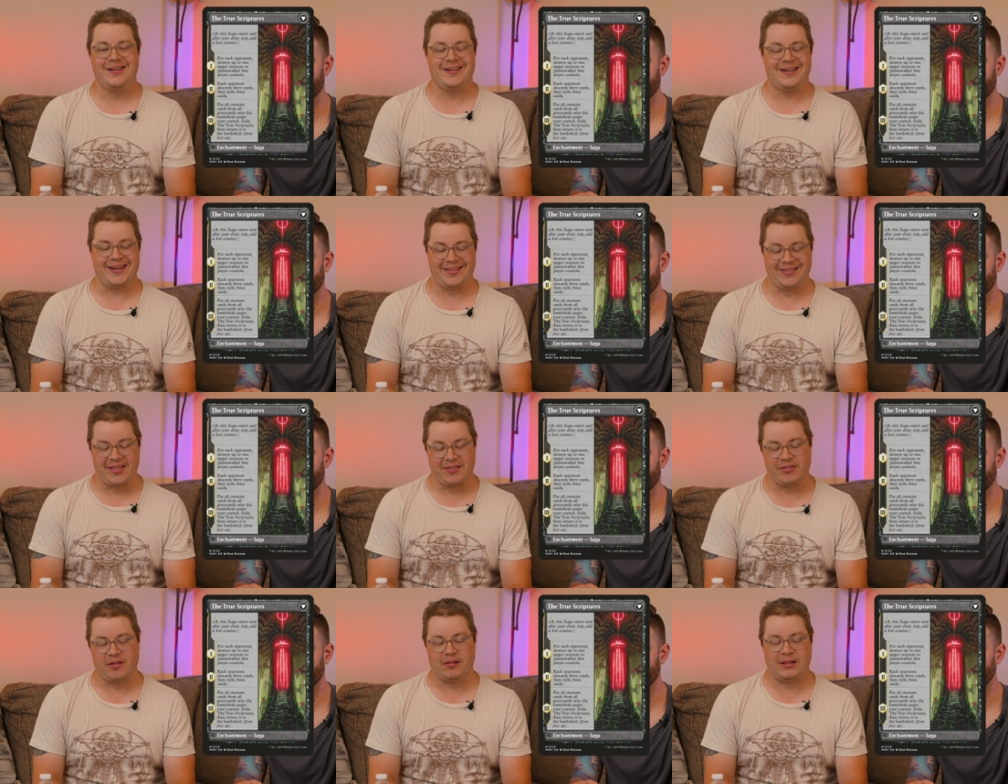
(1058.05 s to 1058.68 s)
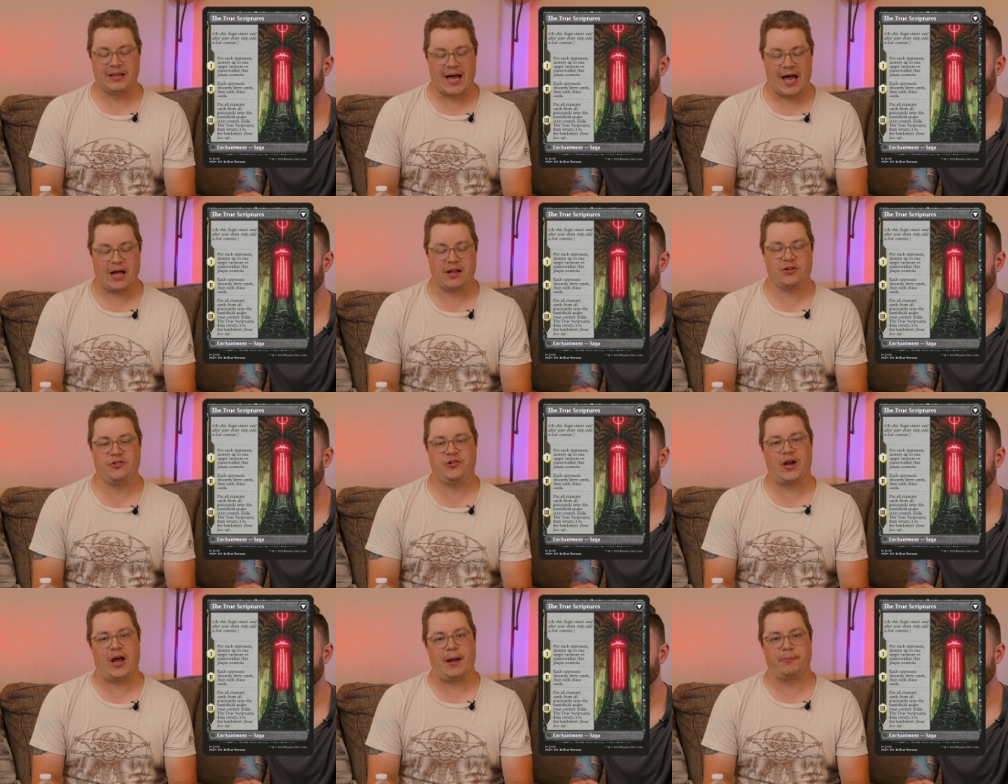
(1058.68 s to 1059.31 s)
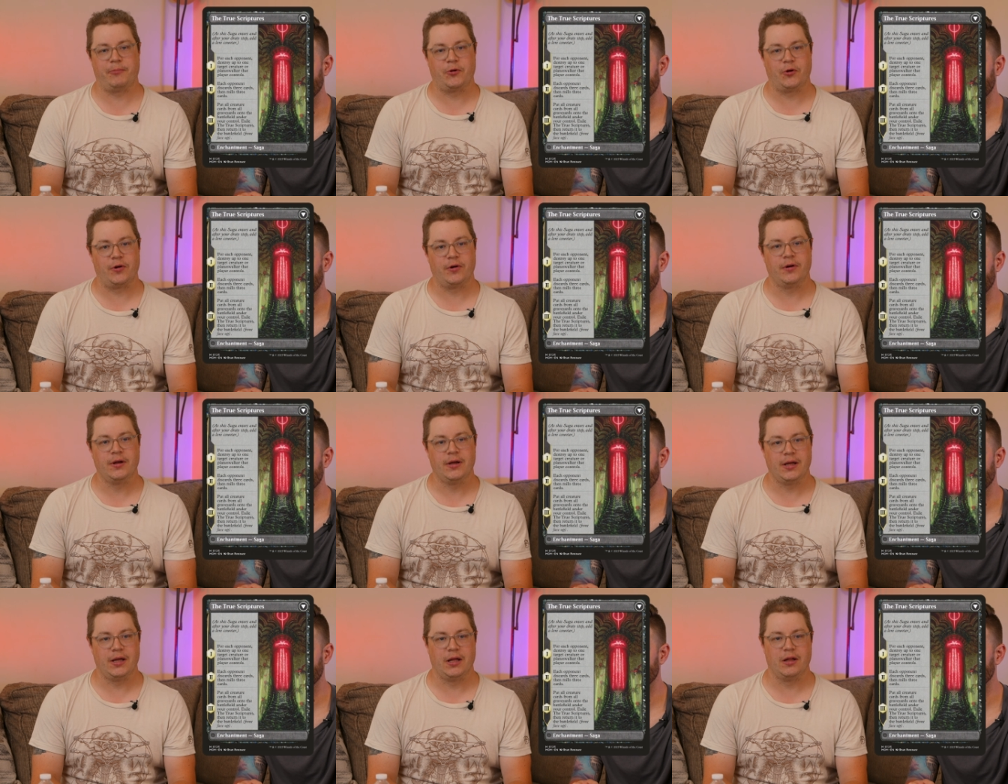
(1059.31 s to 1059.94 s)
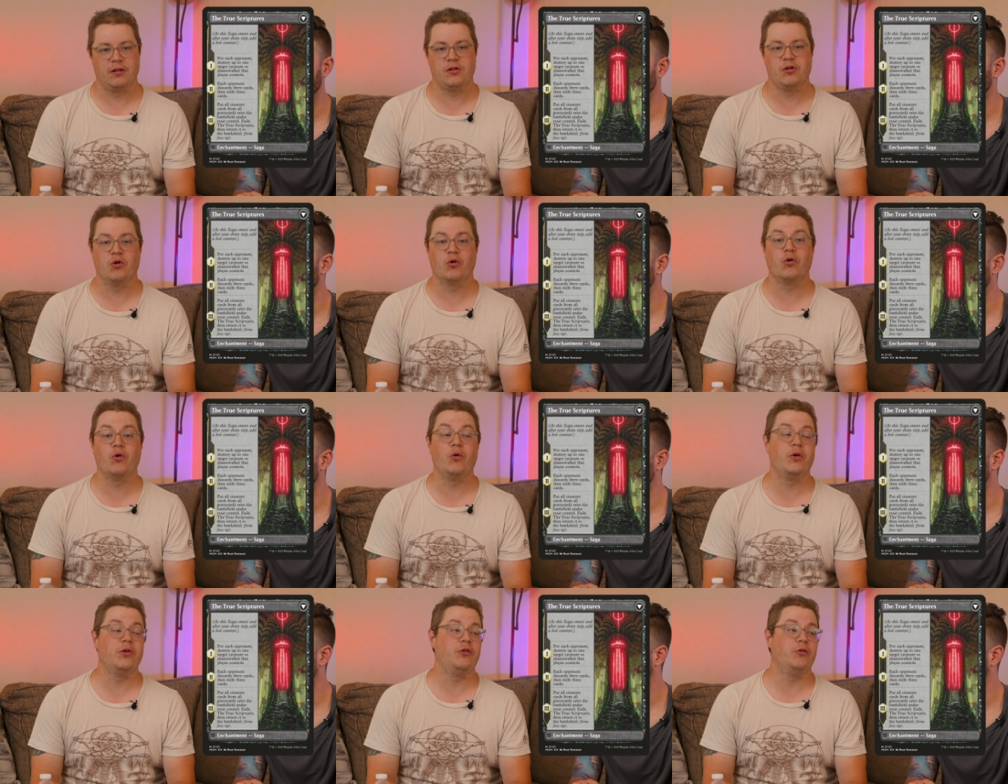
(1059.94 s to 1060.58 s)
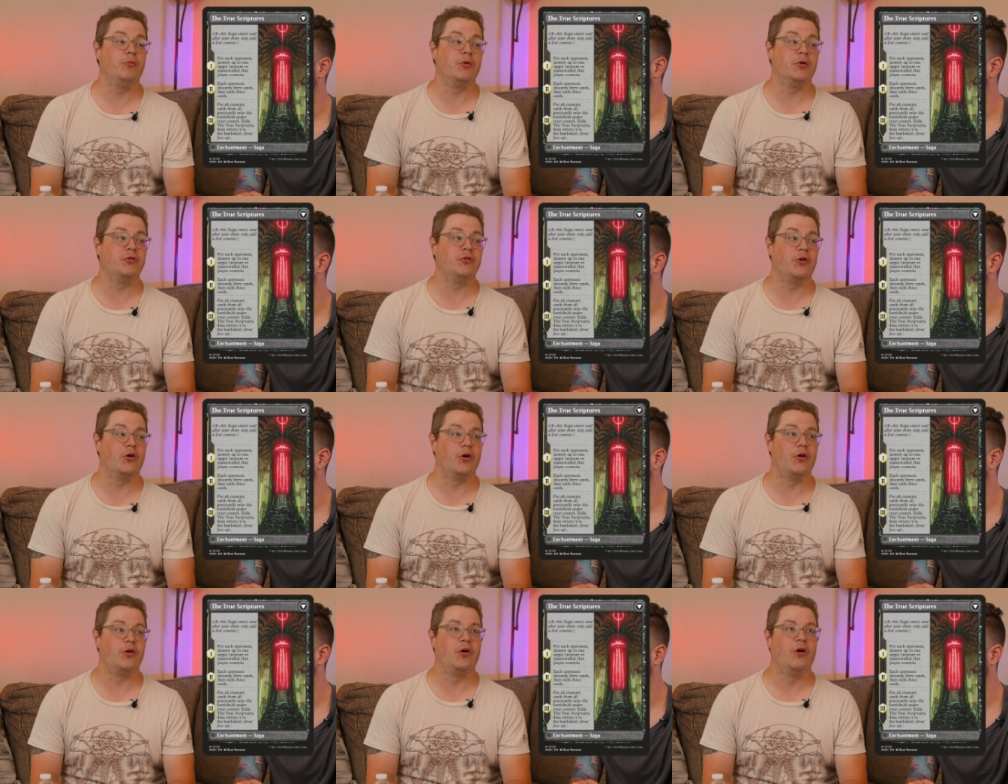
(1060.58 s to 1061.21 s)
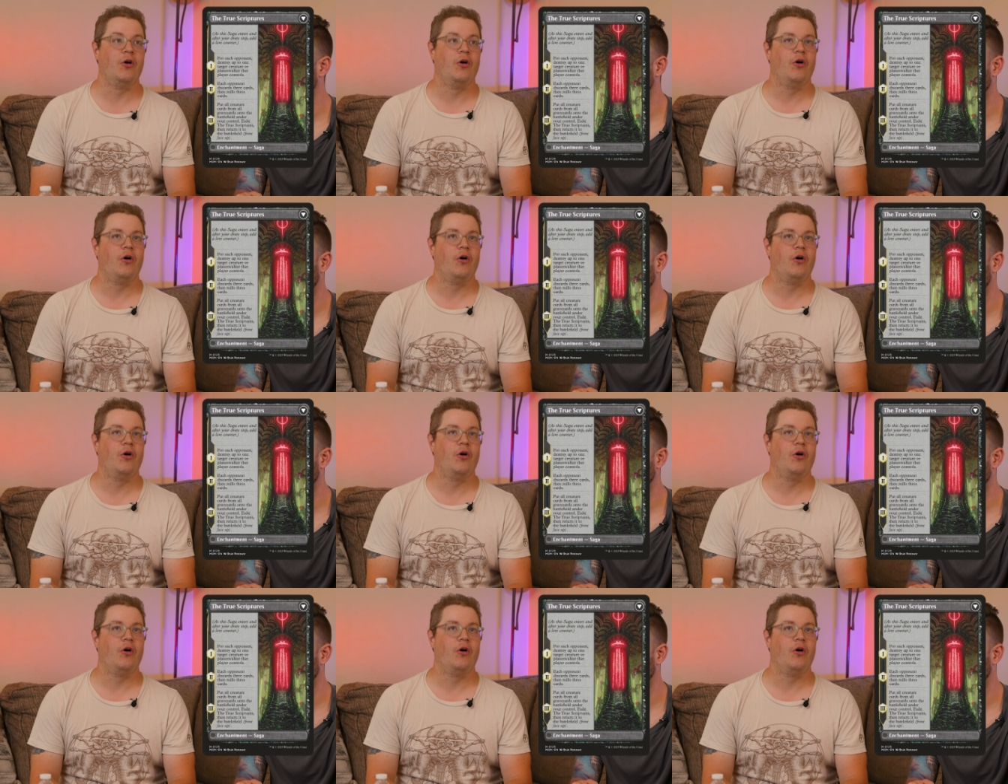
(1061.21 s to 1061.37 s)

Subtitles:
And then the last chapter is you're going to return